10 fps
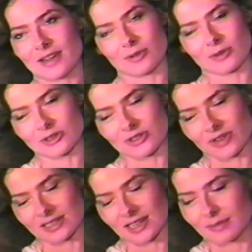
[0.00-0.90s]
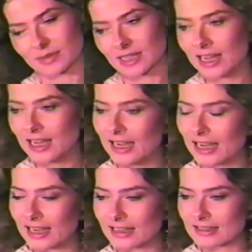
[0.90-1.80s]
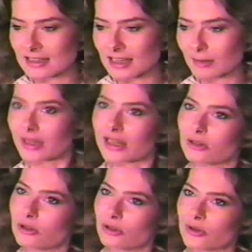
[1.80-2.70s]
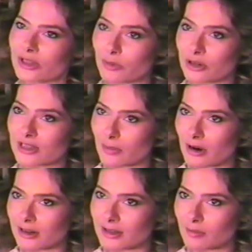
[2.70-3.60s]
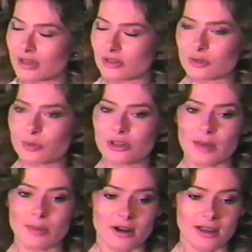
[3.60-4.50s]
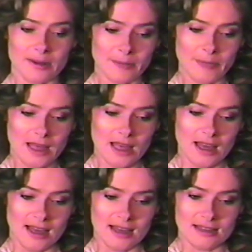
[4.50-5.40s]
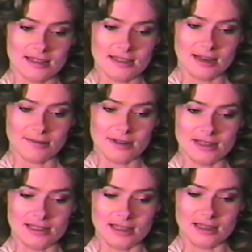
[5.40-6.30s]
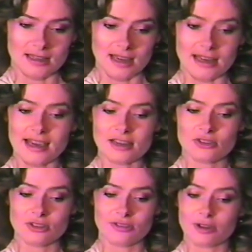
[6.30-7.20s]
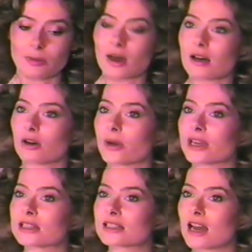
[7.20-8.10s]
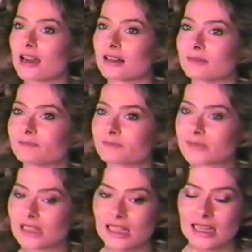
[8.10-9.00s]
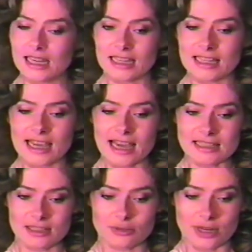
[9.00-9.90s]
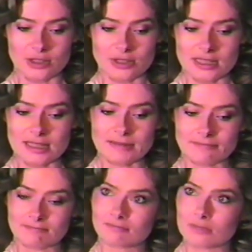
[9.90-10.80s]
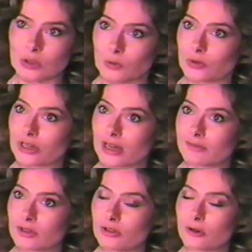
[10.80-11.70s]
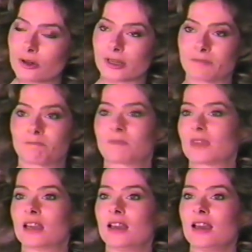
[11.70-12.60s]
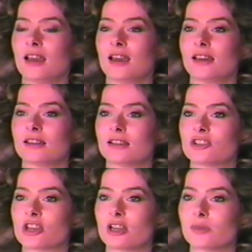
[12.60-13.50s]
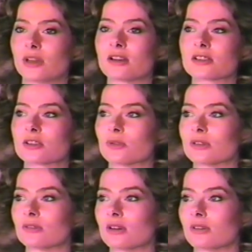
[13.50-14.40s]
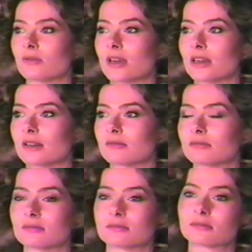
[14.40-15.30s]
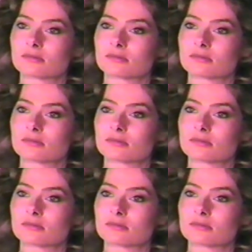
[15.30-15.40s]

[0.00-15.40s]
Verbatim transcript: favorite roles of all time. And I played Lulu in the birthday party, in Pinter's birthday party. And I was uh, an extra in a film called Going in Style. And the casting director said, you should come to New York. And a gentleman also had, uh, read a,